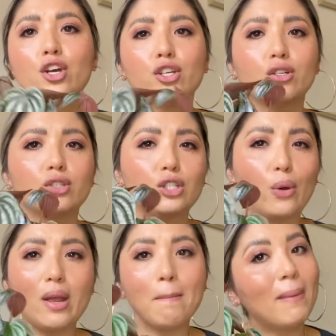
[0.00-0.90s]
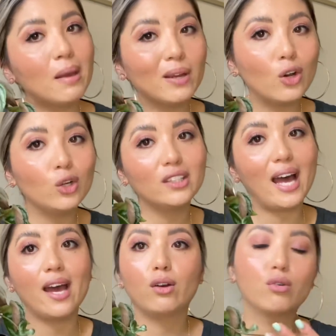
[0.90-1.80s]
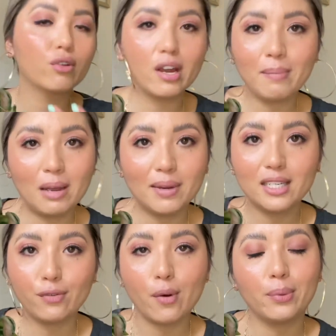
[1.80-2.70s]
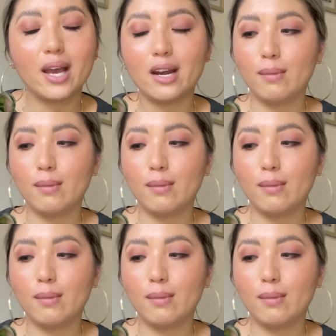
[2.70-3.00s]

So it may be called that, or it might be a different plant,